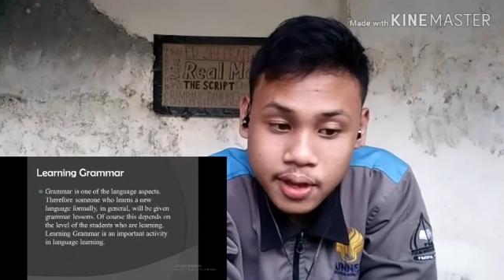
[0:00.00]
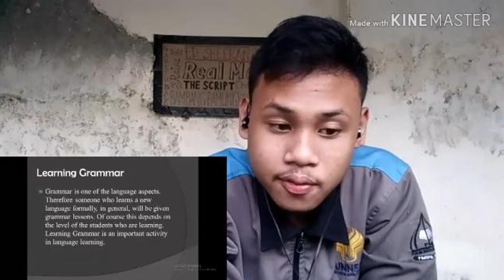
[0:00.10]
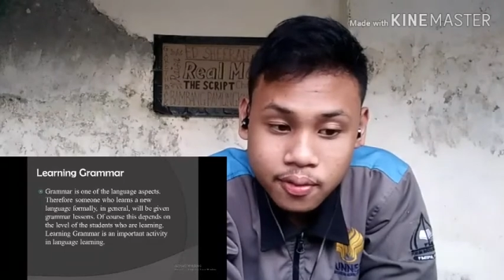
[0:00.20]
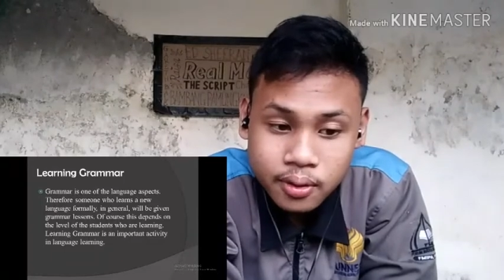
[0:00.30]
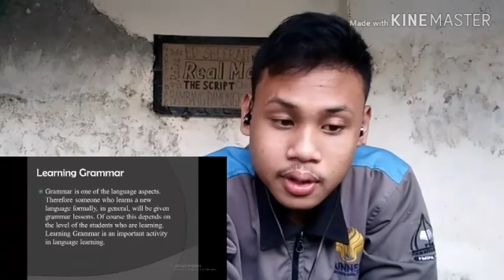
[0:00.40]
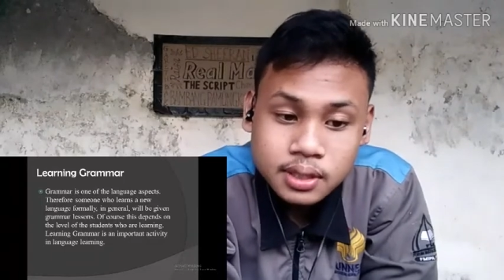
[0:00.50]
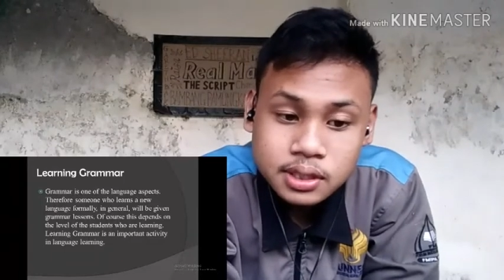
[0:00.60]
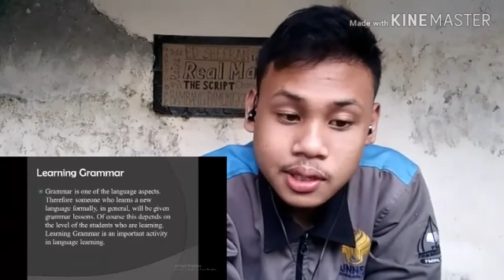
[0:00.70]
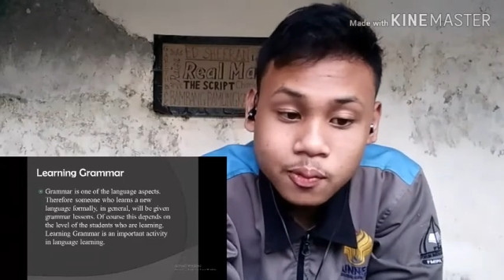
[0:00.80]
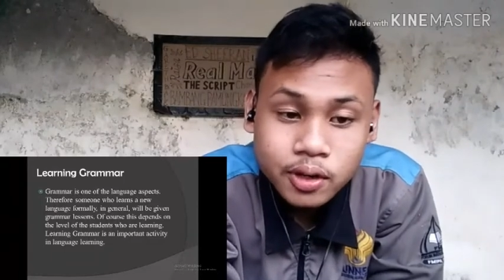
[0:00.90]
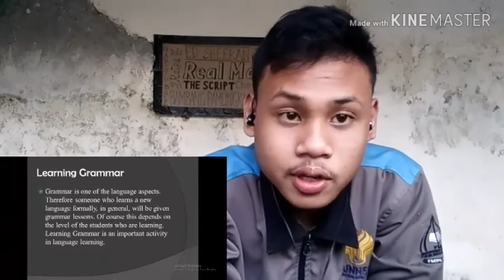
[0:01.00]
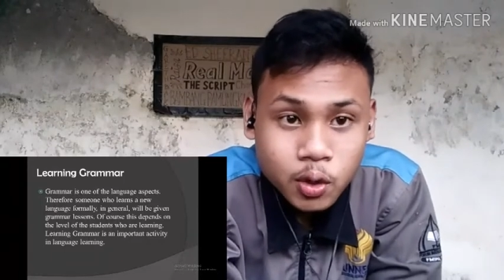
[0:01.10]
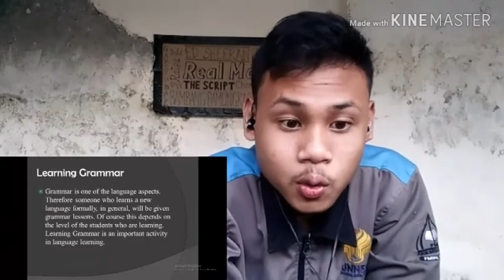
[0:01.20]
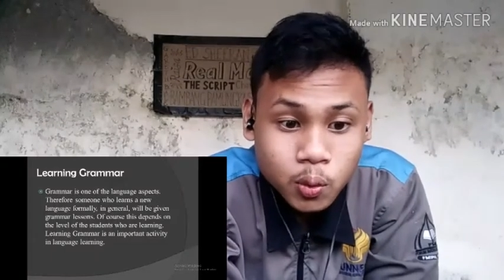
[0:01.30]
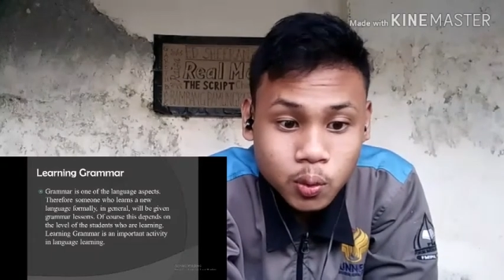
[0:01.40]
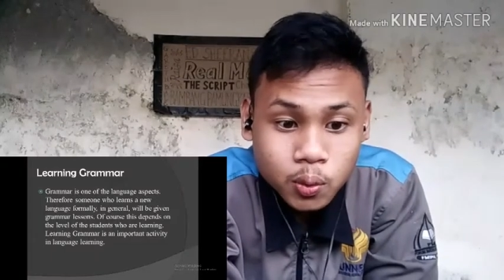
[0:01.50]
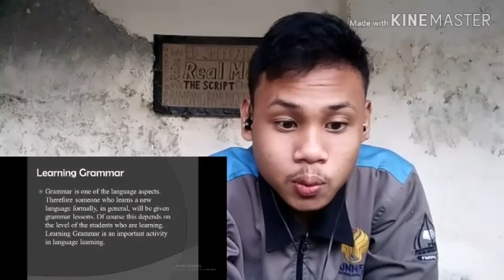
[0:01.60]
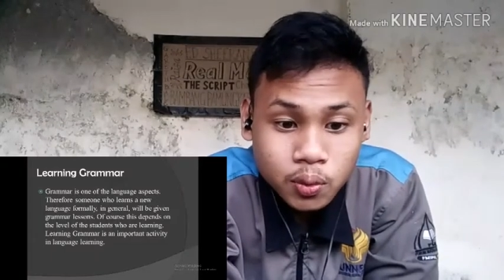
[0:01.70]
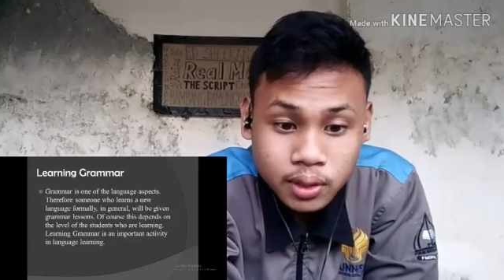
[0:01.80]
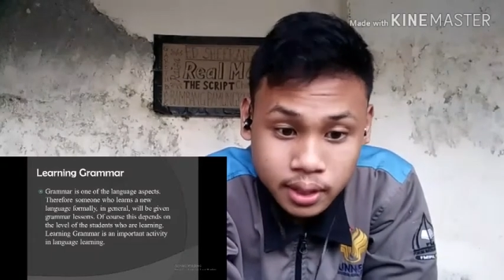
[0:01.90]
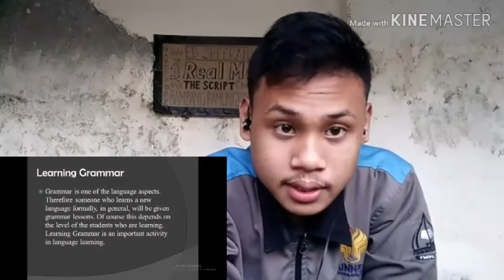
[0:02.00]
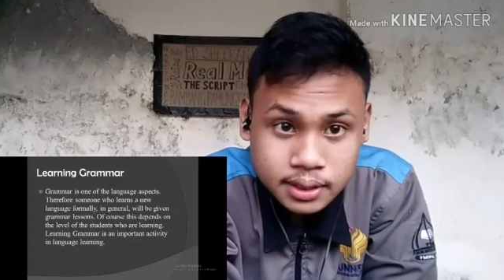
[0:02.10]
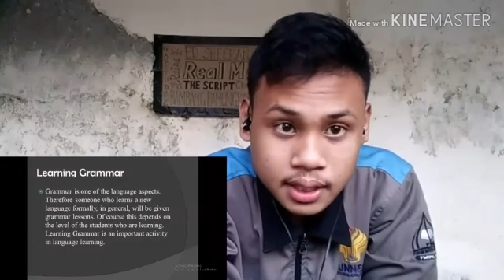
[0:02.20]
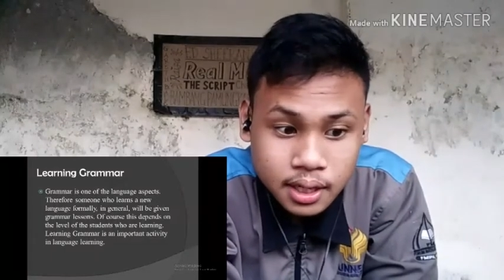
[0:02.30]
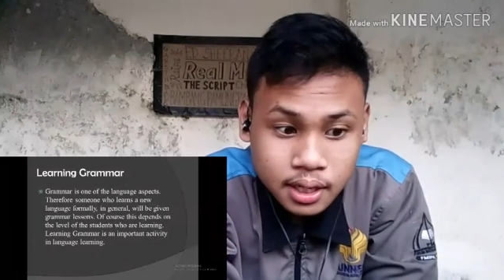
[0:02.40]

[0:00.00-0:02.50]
Therefore, someone who learns